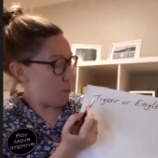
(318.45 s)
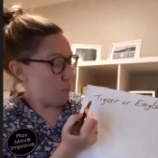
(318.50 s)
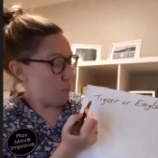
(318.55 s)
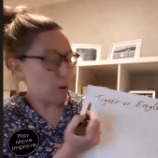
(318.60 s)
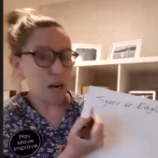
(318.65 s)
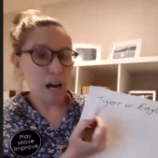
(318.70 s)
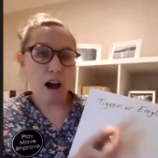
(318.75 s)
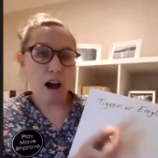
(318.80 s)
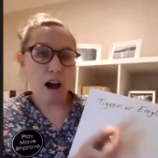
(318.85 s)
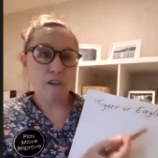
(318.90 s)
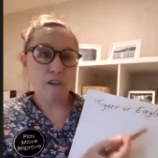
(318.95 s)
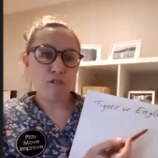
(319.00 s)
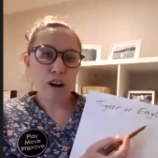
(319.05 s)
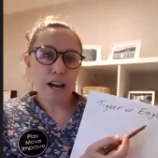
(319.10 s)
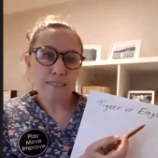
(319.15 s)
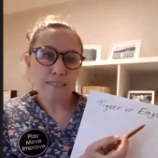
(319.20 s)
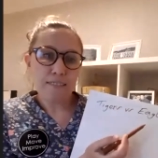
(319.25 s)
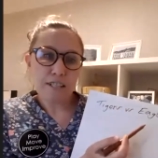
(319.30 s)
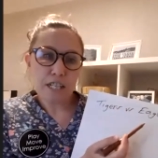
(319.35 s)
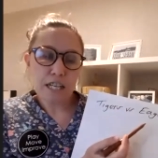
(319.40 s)
When I
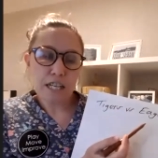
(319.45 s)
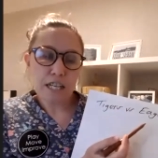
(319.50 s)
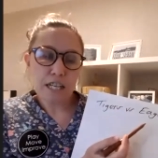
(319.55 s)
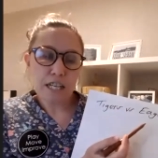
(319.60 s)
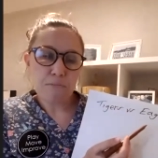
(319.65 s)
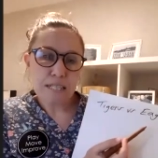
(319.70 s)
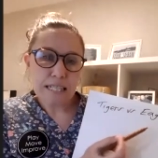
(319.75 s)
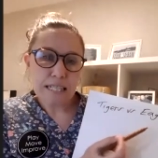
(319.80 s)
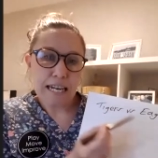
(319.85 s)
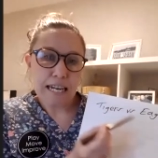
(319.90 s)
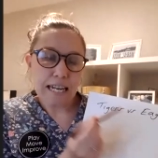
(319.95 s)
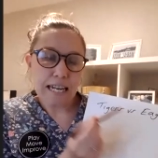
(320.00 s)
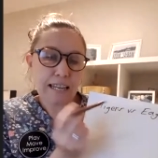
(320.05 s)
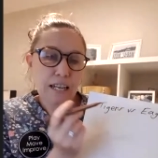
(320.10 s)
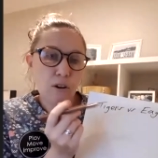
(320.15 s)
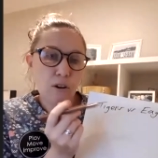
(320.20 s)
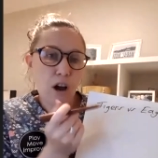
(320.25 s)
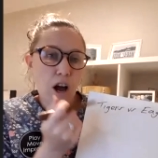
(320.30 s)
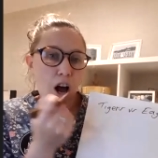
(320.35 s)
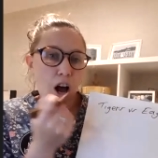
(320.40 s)
write the teams down, and
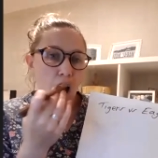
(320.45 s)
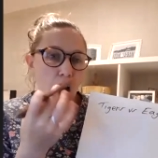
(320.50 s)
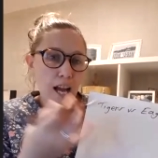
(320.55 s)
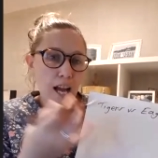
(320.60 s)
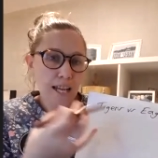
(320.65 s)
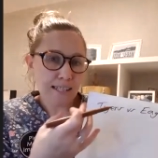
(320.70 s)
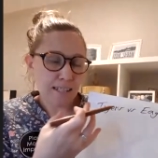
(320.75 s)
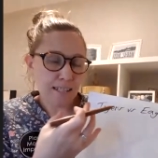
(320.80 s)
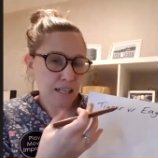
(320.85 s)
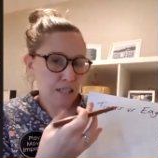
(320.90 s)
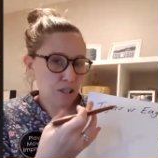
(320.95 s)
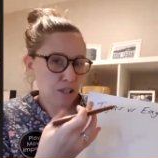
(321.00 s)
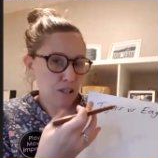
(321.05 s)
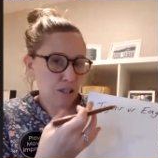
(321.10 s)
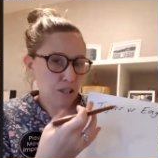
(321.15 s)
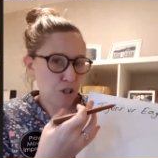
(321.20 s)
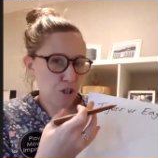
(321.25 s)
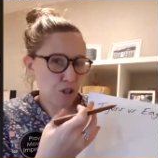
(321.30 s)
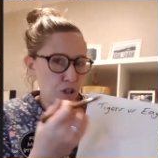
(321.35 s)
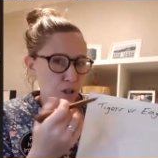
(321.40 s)
then I start to
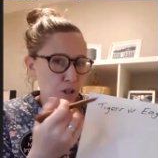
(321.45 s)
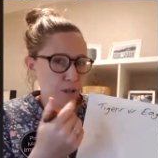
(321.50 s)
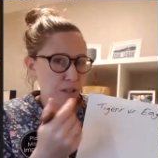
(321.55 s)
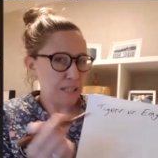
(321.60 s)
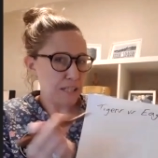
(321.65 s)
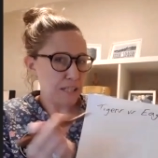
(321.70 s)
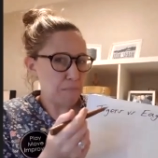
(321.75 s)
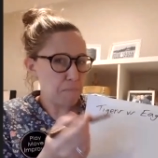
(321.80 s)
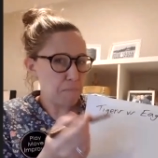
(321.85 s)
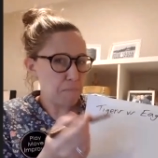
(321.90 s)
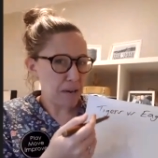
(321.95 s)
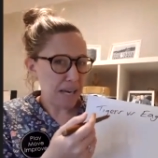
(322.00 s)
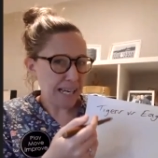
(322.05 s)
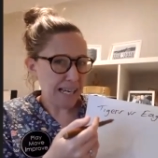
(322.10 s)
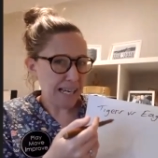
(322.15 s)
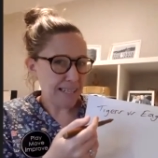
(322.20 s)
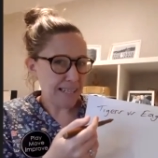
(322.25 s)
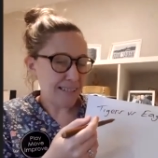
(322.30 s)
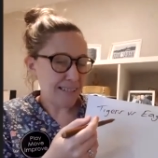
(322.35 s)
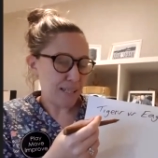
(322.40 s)
show them that this
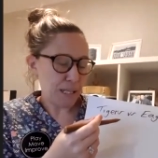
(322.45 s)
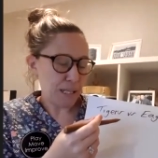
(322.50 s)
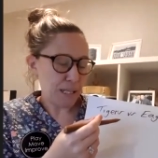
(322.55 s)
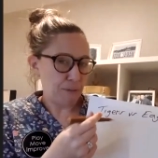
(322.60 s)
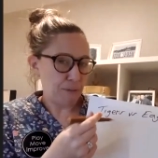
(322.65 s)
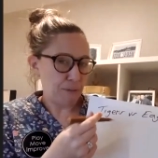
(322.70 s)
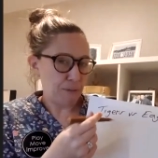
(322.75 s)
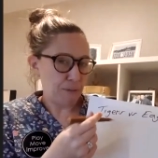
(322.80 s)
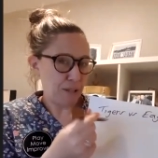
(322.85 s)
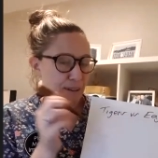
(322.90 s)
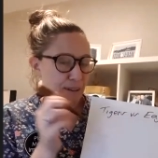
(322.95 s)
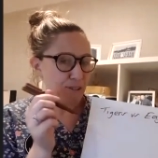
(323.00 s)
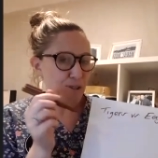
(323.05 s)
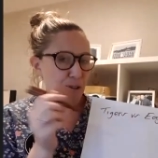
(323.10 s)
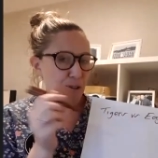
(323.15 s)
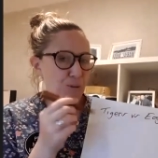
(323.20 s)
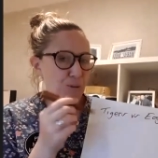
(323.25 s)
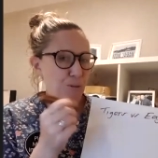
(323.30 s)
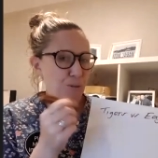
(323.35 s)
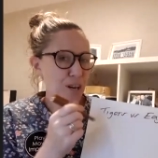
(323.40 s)
means something.
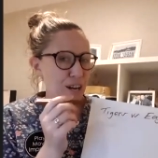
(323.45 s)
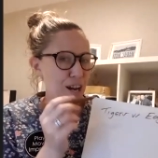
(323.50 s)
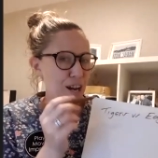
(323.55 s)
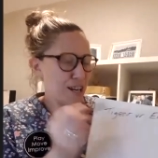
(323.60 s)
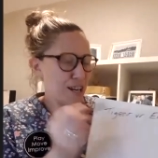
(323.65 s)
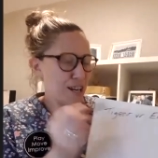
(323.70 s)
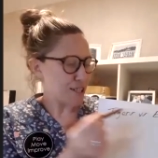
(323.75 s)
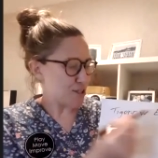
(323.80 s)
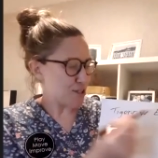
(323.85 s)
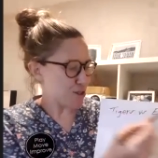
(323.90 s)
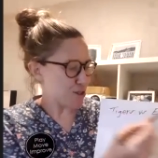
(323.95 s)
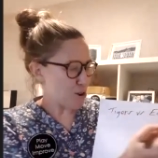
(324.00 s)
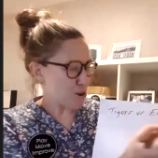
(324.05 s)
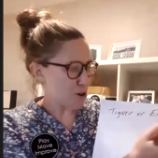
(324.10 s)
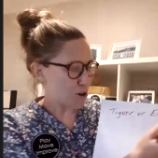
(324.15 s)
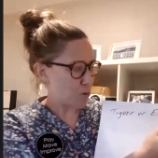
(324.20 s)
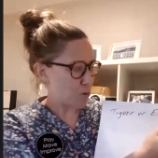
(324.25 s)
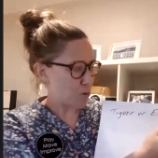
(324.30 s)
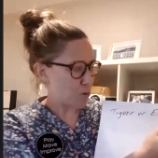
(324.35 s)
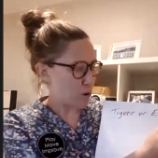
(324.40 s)
So when I
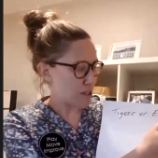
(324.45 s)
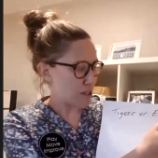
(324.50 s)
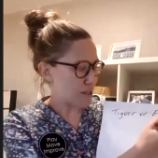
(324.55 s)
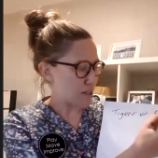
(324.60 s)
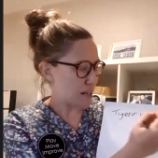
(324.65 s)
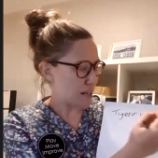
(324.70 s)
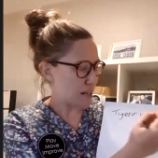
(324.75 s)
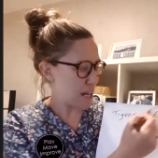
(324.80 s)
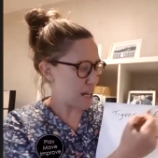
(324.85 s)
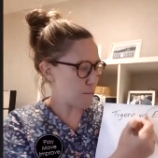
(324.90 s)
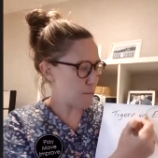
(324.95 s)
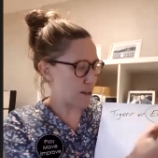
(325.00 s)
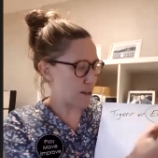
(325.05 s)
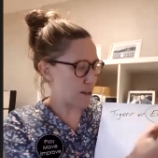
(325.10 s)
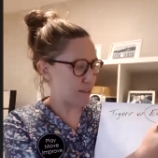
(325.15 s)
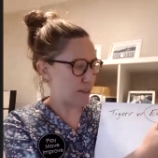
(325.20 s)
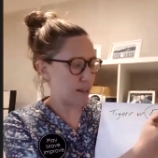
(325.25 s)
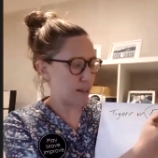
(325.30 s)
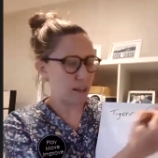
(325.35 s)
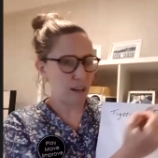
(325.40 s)
circle what team I
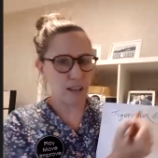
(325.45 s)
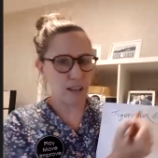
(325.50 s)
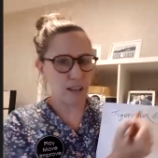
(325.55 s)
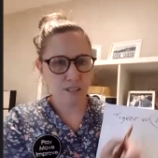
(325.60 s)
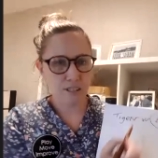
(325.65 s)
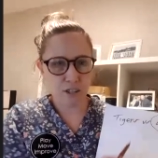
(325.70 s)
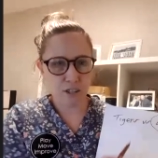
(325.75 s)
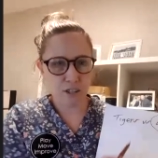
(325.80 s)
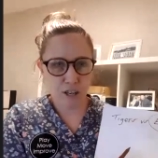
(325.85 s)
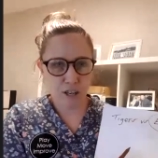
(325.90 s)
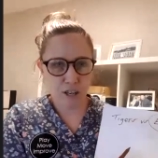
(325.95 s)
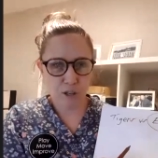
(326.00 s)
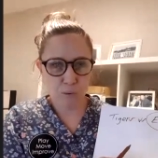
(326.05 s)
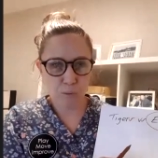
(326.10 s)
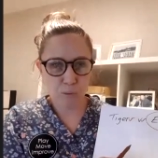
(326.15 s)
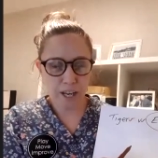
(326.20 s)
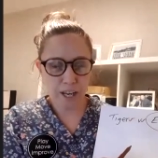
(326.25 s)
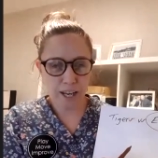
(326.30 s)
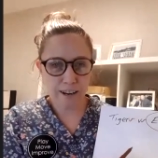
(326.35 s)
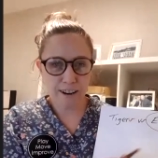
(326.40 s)
think is going to
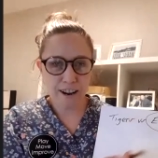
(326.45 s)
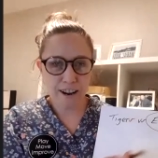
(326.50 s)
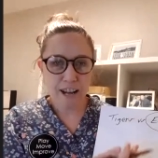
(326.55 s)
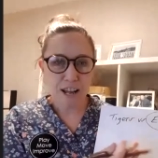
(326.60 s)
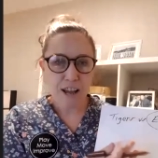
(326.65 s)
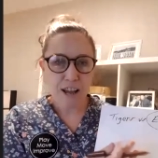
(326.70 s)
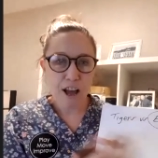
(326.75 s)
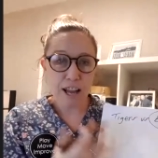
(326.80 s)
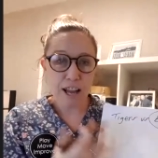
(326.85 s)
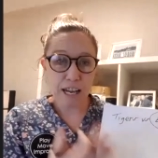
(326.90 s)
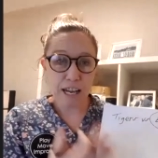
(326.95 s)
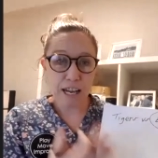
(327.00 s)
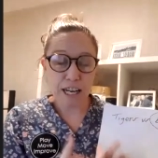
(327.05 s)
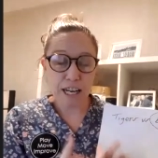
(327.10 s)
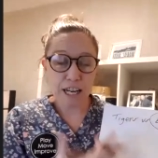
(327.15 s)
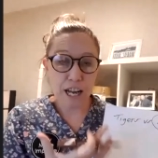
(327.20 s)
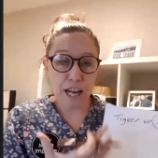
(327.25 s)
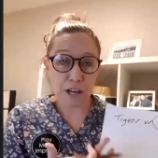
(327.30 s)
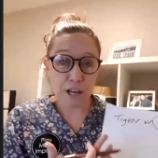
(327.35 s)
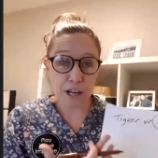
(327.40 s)
win, it
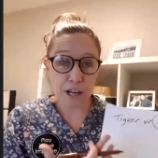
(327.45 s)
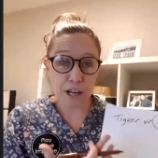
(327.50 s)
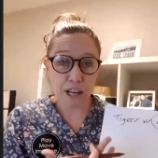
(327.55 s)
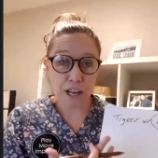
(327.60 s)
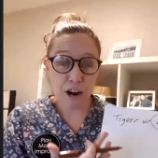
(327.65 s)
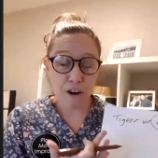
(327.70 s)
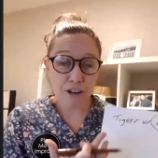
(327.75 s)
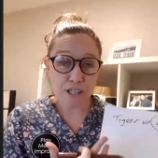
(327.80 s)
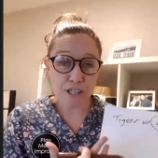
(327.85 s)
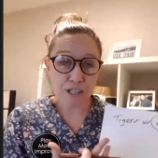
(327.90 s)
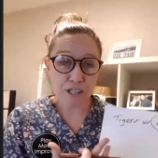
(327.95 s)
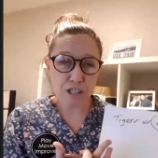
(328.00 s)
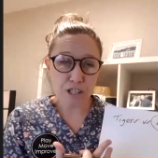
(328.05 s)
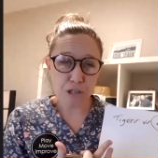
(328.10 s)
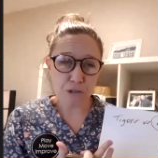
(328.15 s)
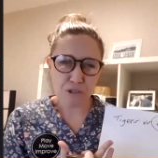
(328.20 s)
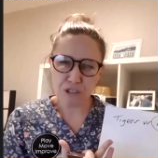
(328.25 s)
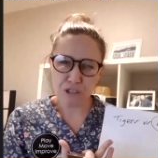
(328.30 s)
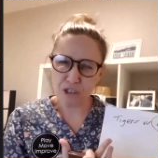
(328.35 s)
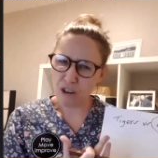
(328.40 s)
encourages
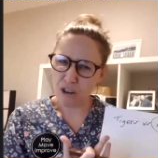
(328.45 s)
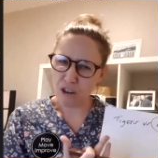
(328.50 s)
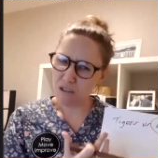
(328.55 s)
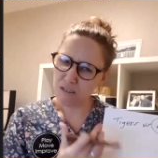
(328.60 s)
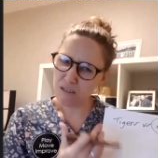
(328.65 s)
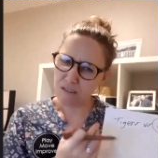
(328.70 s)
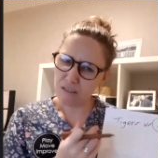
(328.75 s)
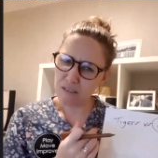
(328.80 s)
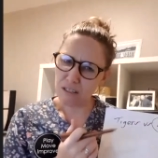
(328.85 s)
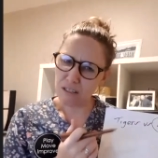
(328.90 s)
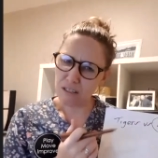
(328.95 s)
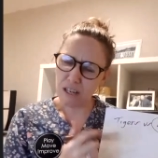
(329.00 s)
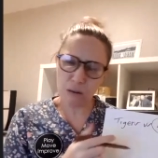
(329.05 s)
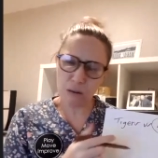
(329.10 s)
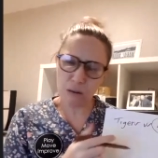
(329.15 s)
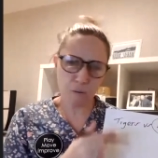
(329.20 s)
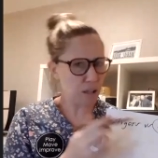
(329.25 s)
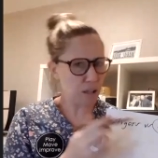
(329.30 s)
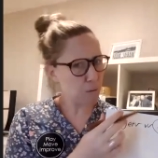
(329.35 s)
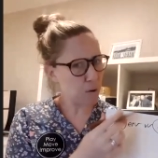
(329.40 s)
children to go, oh, I
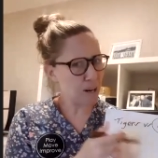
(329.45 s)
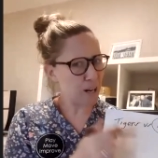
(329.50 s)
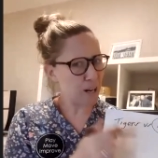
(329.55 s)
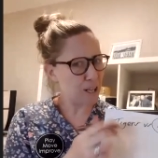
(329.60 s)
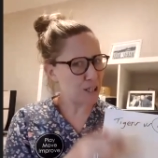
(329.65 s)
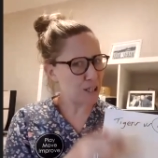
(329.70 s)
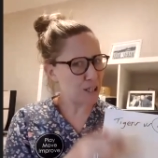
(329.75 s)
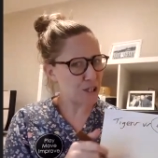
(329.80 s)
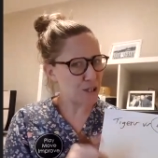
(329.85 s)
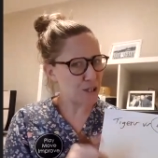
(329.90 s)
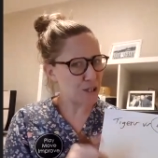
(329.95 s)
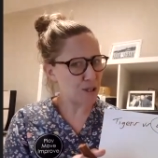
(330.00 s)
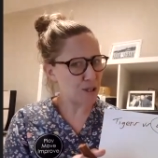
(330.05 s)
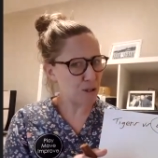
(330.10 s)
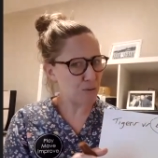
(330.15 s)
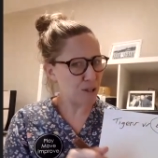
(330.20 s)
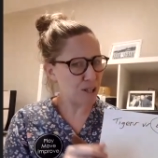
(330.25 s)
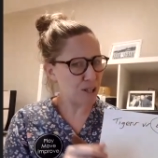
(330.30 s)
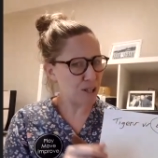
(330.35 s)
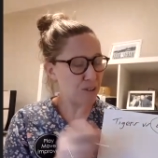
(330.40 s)
wonder why she's
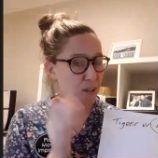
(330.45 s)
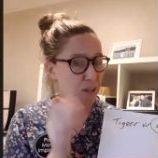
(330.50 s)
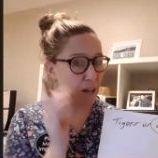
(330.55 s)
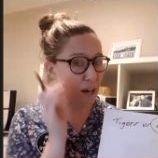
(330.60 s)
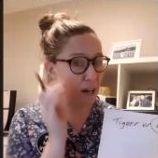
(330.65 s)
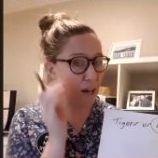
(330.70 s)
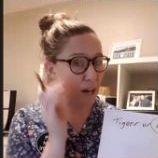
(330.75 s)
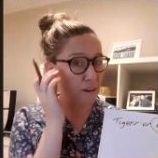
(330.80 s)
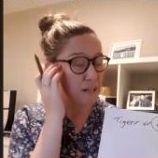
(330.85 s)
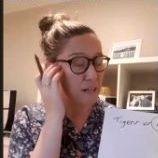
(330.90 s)
doing that.